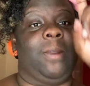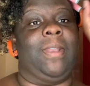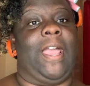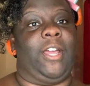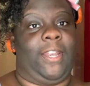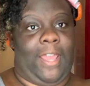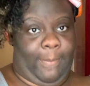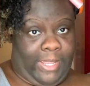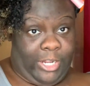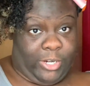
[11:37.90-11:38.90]
I'm not gonna dye
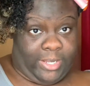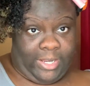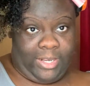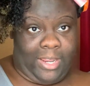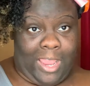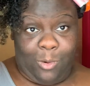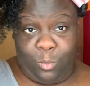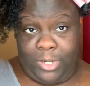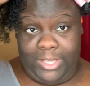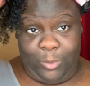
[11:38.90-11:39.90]
my hair again. I
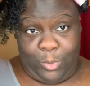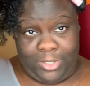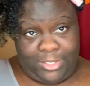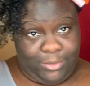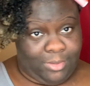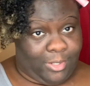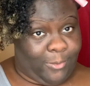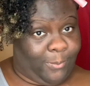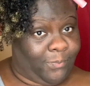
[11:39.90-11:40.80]
really want to though.